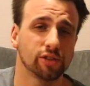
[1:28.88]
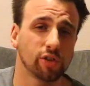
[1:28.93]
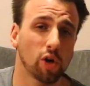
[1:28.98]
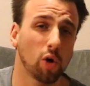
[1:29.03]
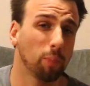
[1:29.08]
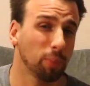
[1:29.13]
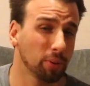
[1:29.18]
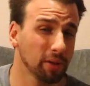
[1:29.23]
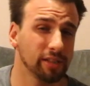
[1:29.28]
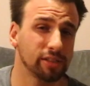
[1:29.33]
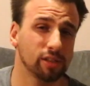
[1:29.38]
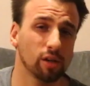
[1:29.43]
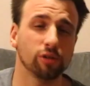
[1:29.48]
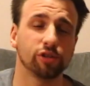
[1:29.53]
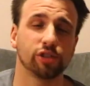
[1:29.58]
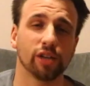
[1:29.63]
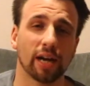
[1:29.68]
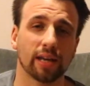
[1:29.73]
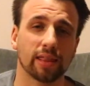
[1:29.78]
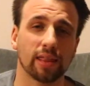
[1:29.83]
So please go
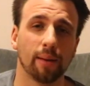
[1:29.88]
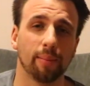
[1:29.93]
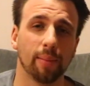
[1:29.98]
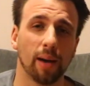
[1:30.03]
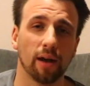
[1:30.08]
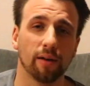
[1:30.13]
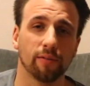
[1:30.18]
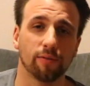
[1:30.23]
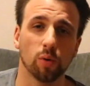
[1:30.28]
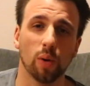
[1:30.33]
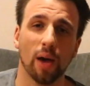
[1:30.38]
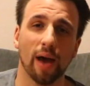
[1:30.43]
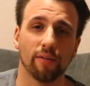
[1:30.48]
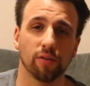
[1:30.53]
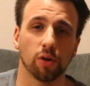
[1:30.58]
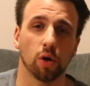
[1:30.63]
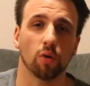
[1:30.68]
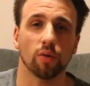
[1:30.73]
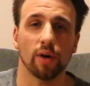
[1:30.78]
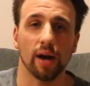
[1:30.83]
check them out if you
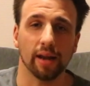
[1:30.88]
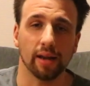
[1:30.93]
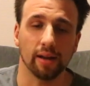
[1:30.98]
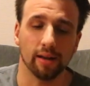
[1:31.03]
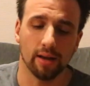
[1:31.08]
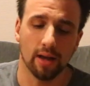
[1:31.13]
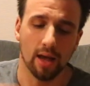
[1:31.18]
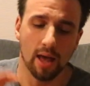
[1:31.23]
haven't already.